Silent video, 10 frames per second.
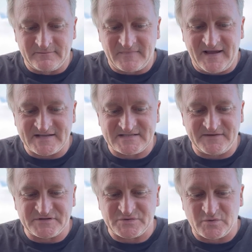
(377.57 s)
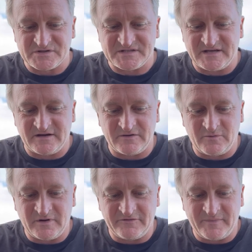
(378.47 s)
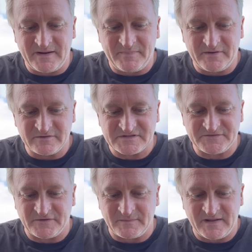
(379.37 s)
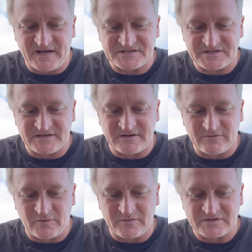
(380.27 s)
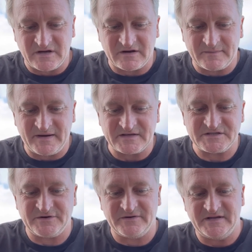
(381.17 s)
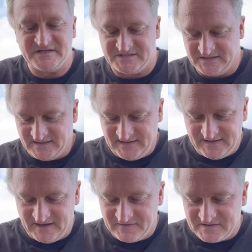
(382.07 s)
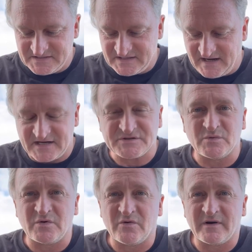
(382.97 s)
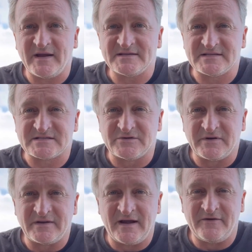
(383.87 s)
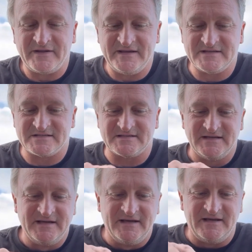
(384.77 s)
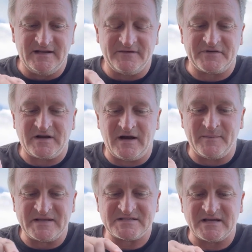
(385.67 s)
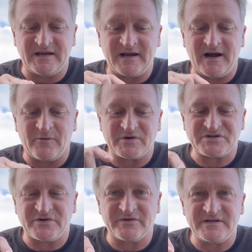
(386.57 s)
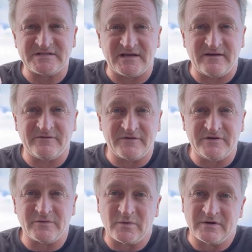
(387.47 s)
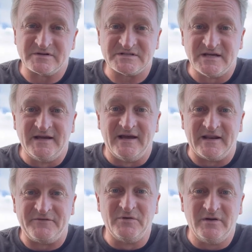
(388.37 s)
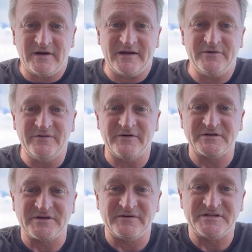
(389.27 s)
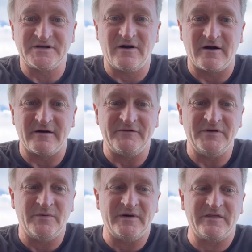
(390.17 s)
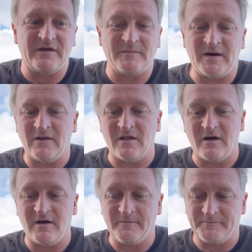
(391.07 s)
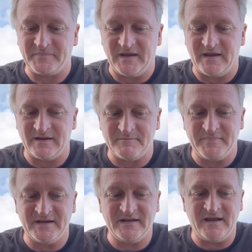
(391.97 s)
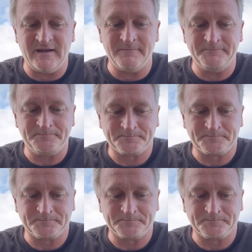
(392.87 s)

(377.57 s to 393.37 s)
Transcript: as David Schwartz said on one of my posts from last year, we were talking about attorneys and this actual court case that's going on now, and he left a comment saying our attorneys have good words. And if you look at who their attorneys are, if you know anything about law and big name